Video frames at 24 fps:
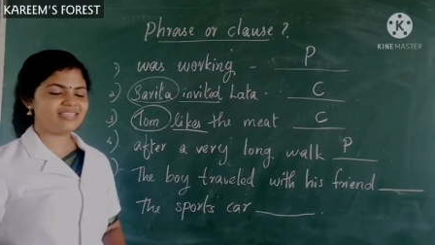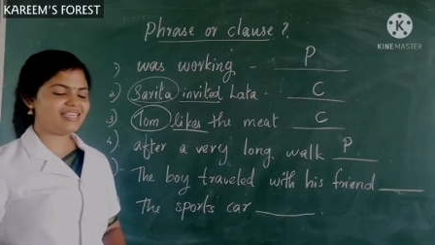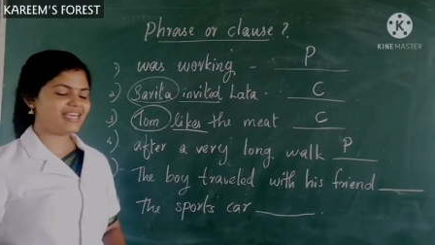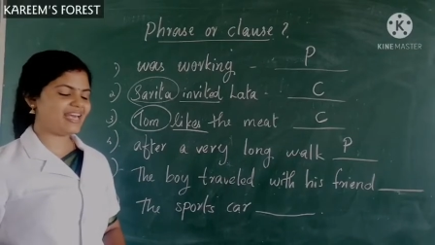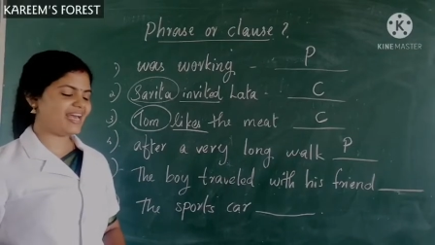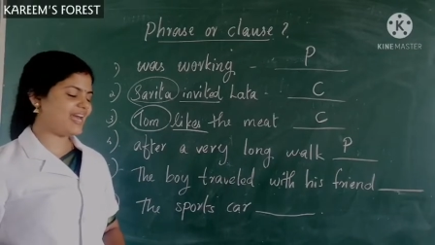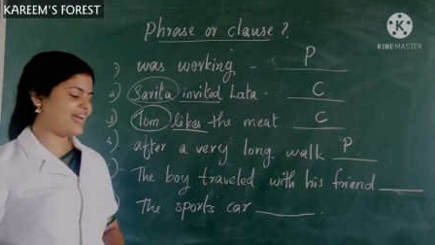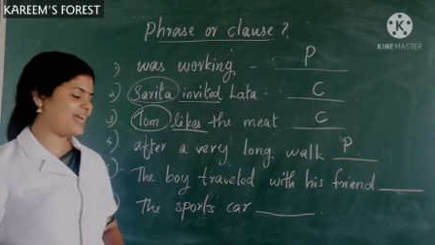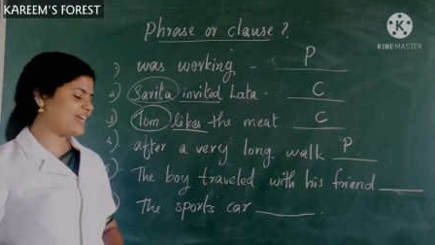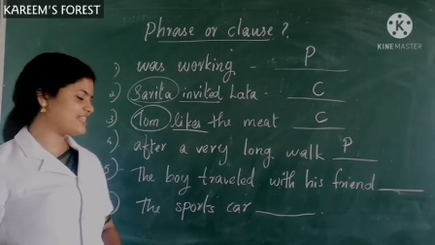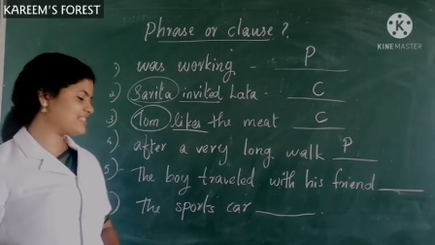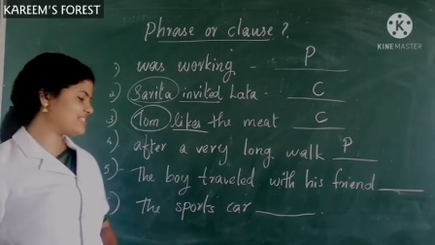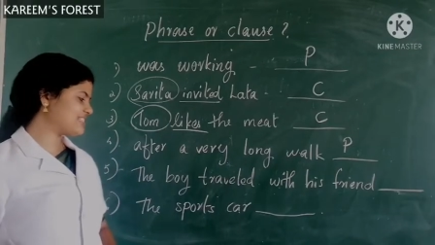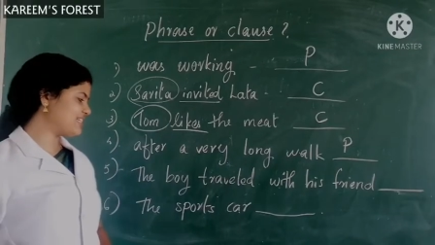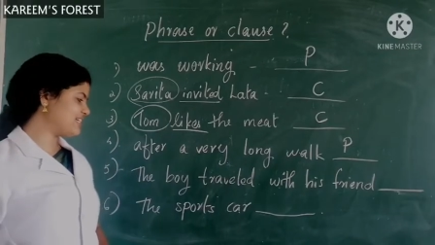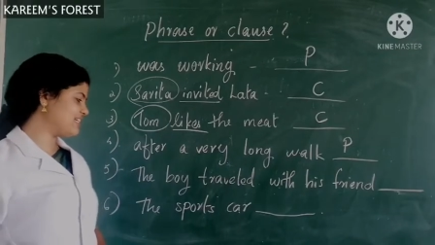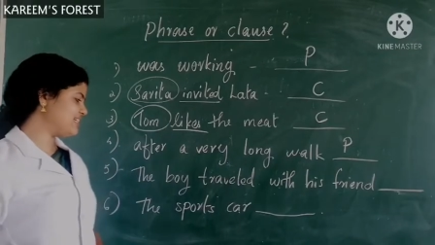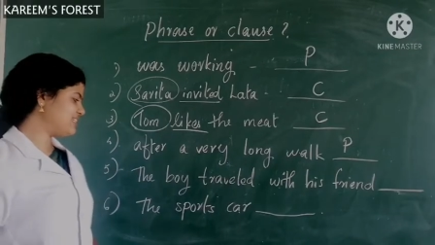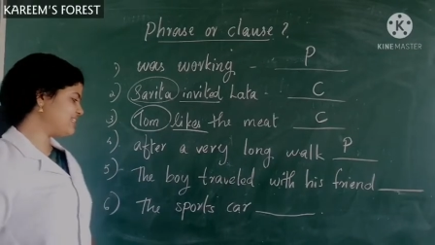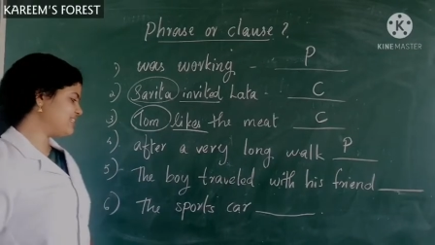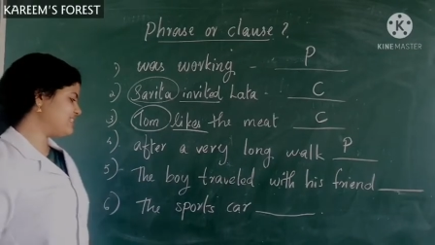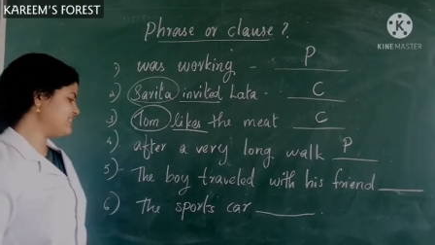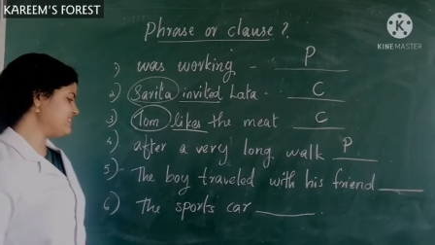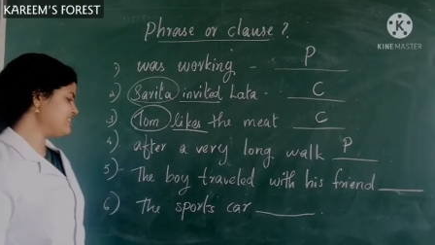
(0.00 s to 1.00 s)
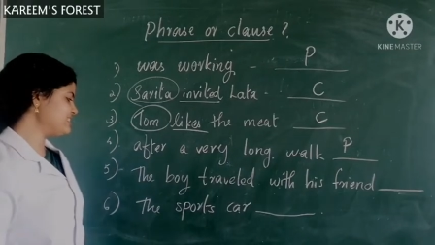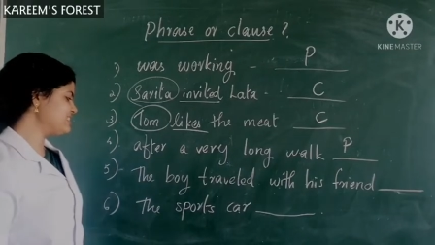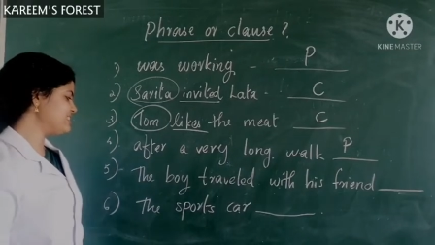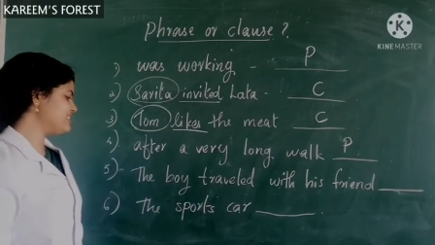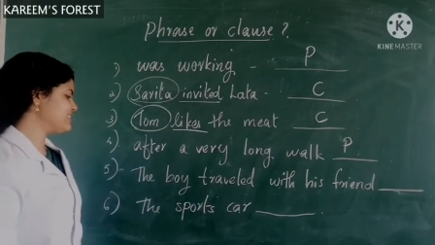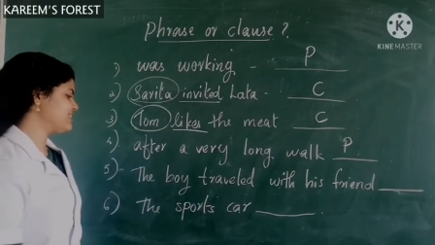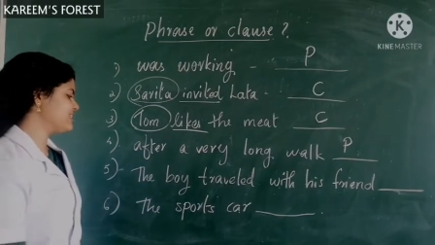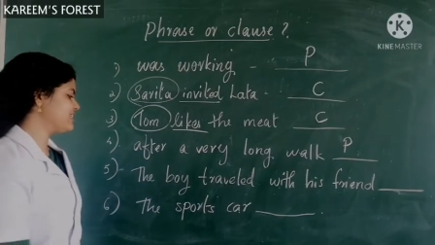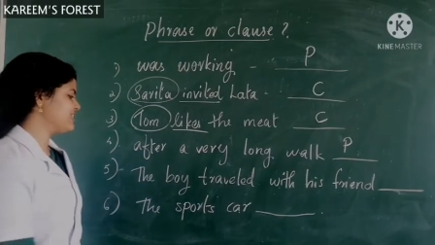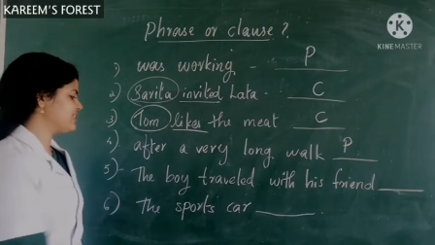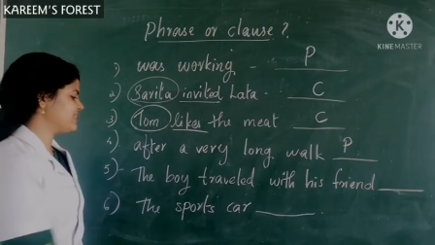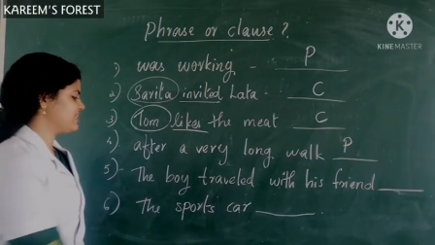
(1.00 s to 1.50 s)
Yes, it
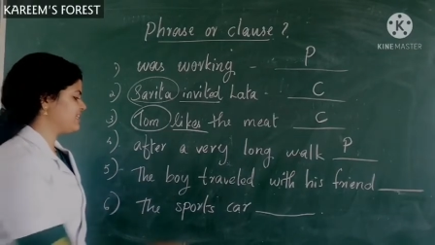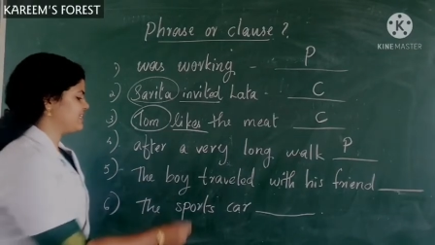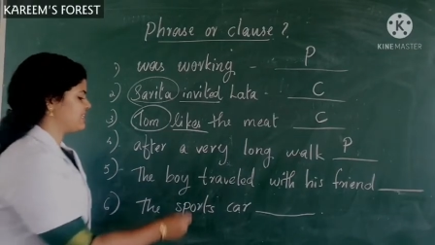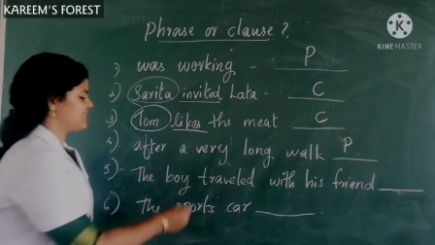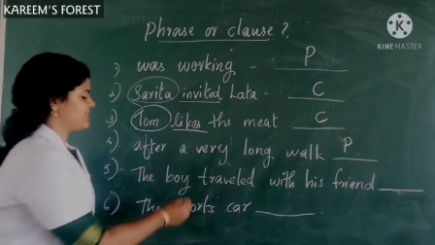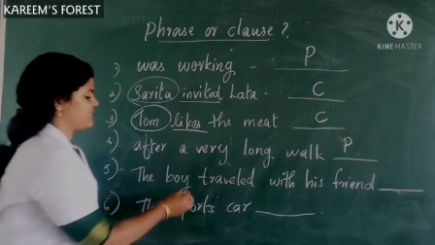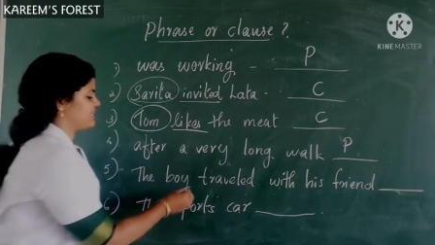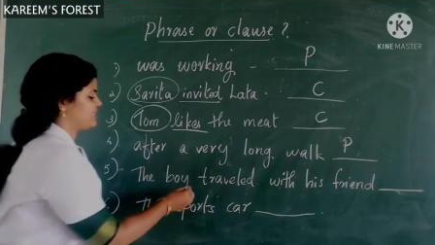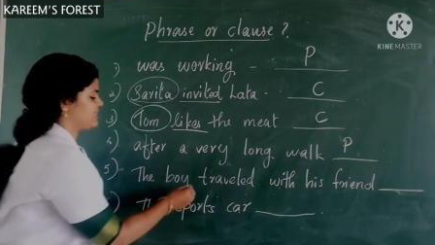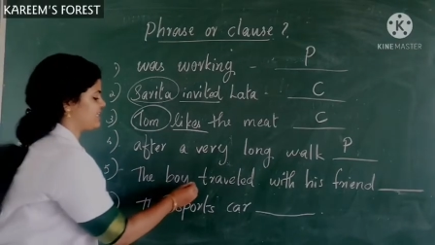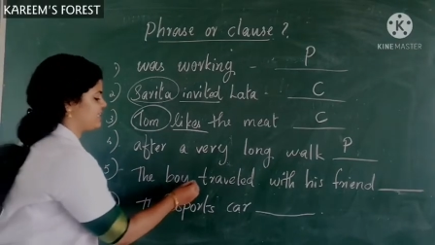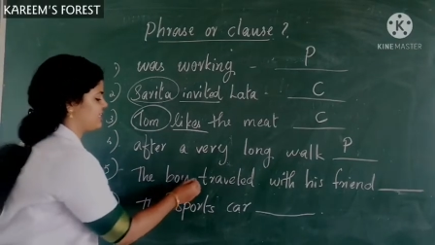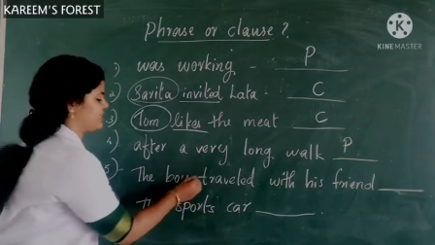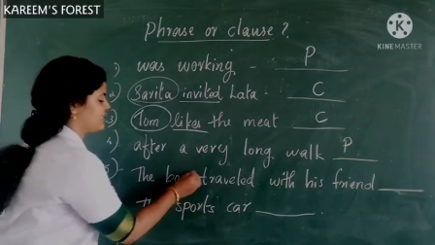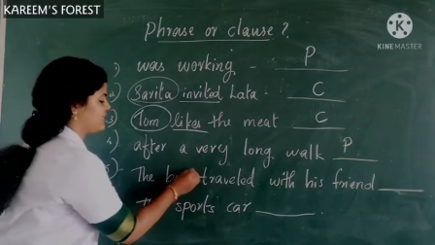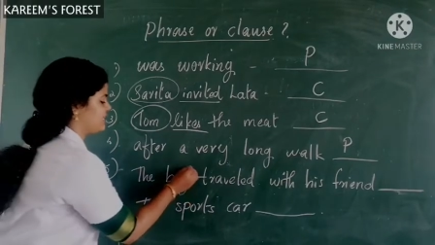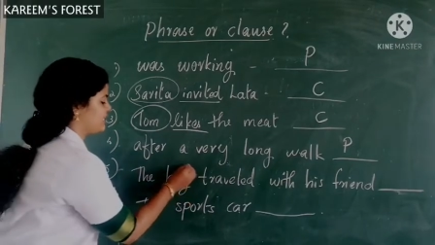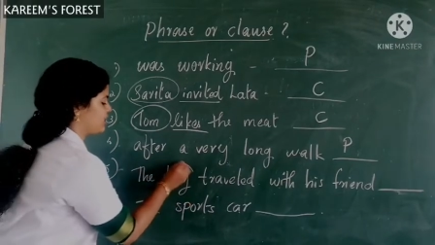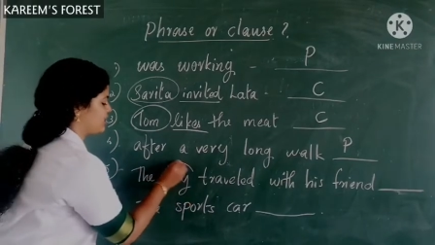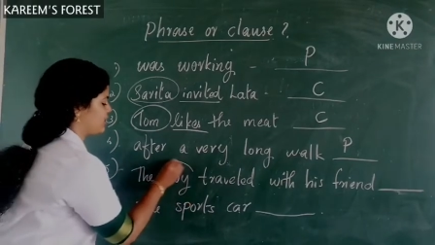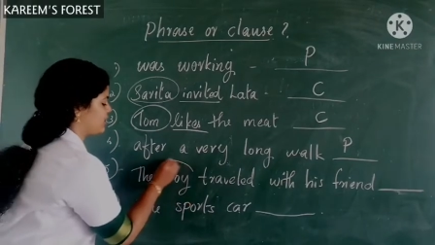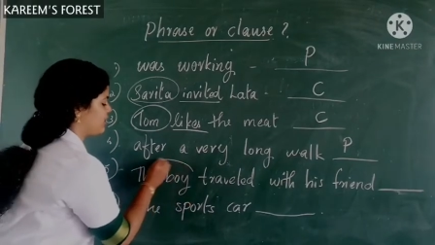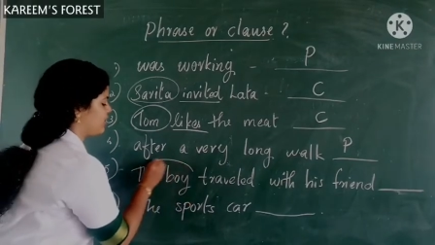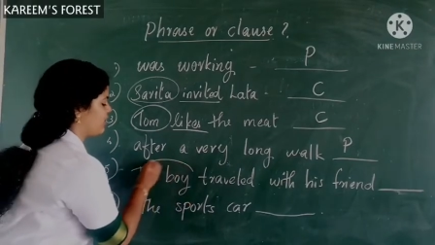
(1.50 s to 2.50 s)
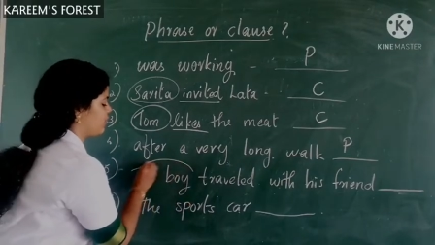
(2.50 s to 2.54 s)
is